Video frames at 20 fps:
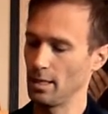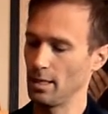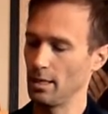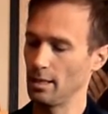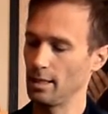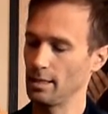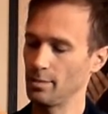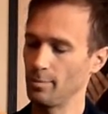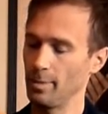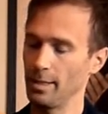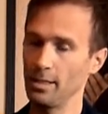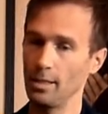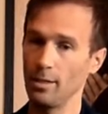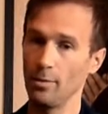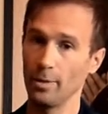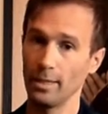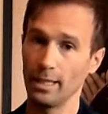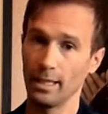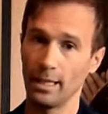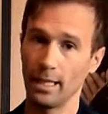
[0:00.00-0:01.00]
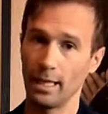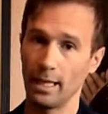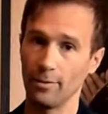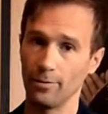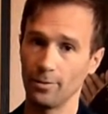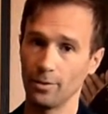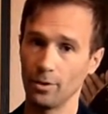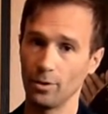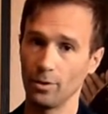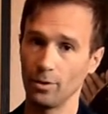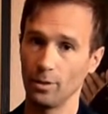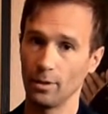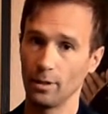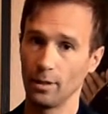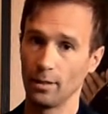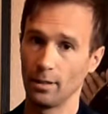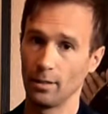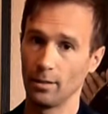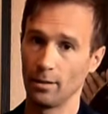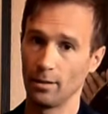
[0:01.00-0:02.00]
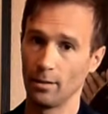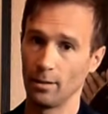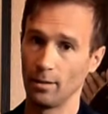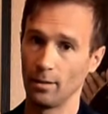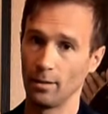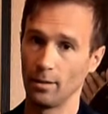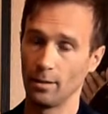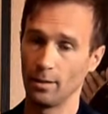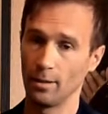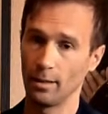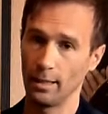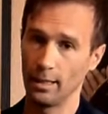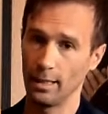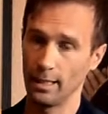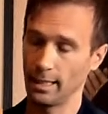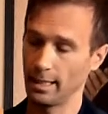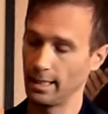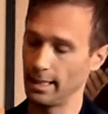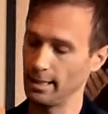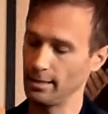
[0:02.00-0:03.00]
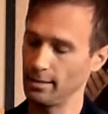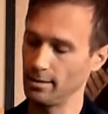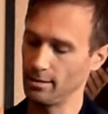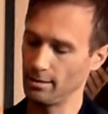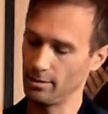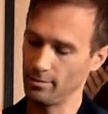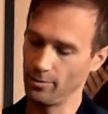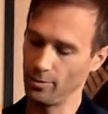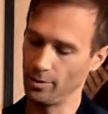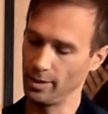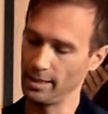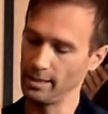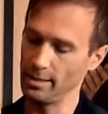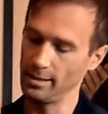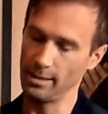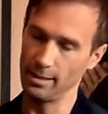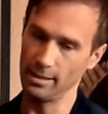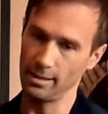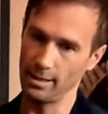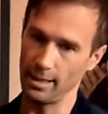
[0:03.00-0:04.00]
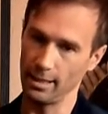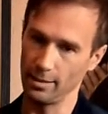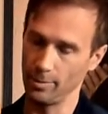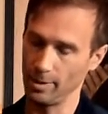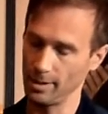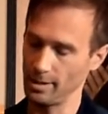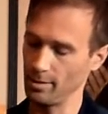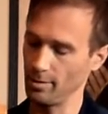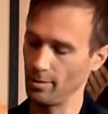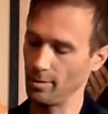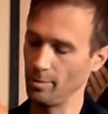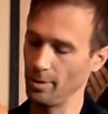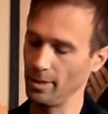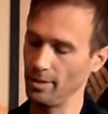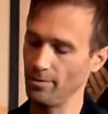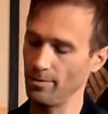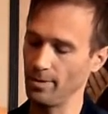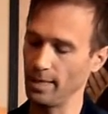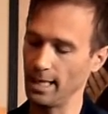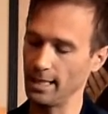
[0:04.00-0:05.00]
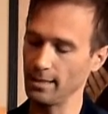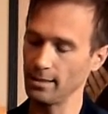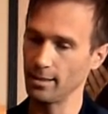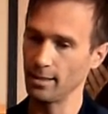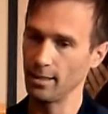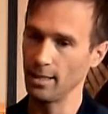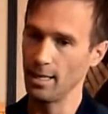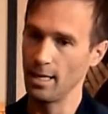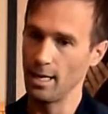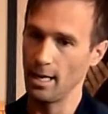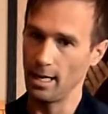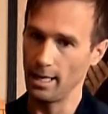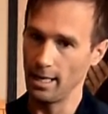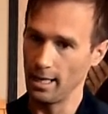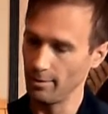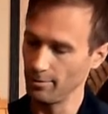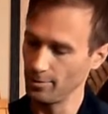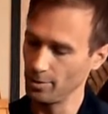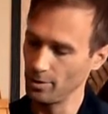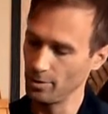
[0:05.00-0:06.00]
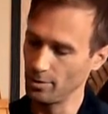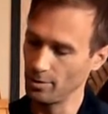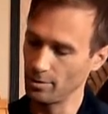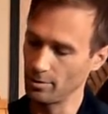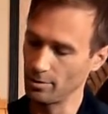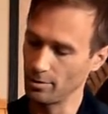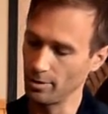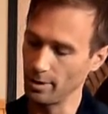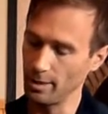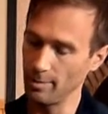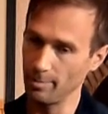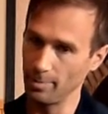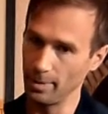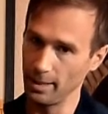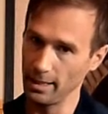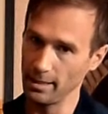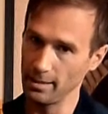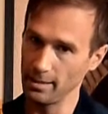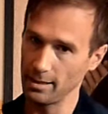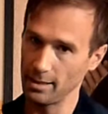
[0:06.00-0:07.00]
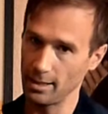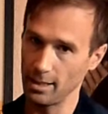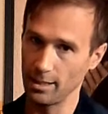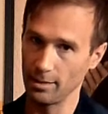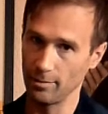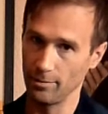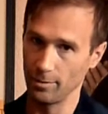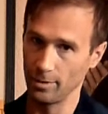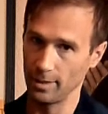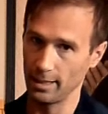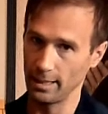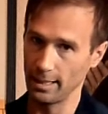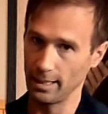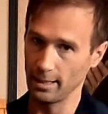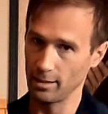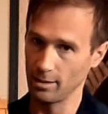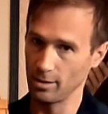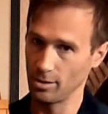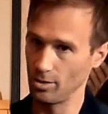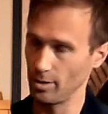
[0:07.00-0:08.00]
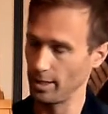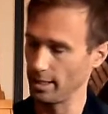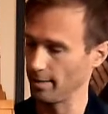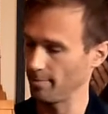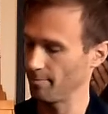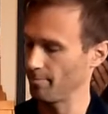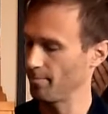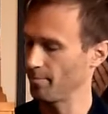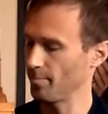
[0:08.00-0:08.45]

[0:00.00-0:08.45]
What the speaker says: especially when I have to get, for instance, that was now a B flat, I have to grip inside for the next string.